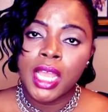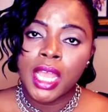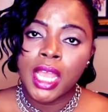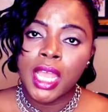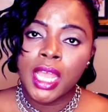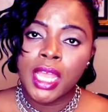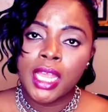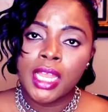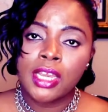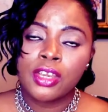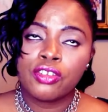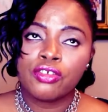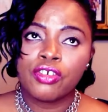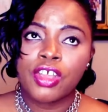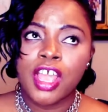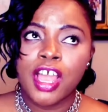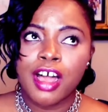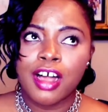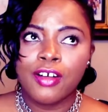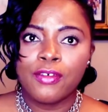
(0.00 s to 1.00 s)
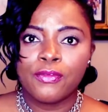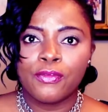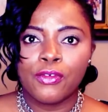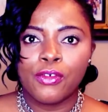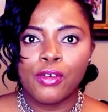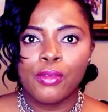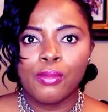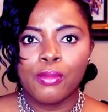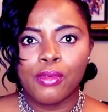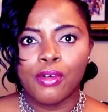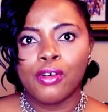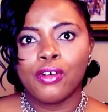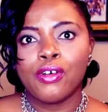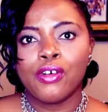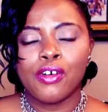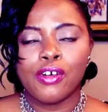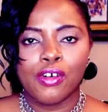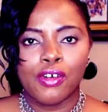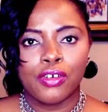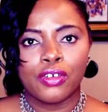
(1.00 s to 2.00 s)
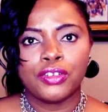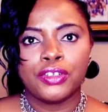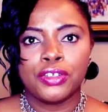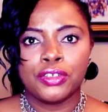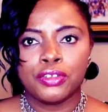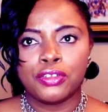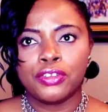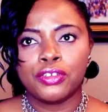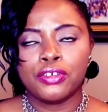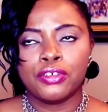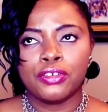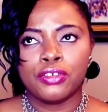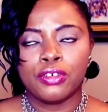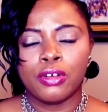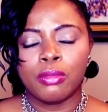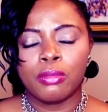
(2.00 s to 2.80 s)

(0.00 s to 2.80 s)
And look out for more on YouTube,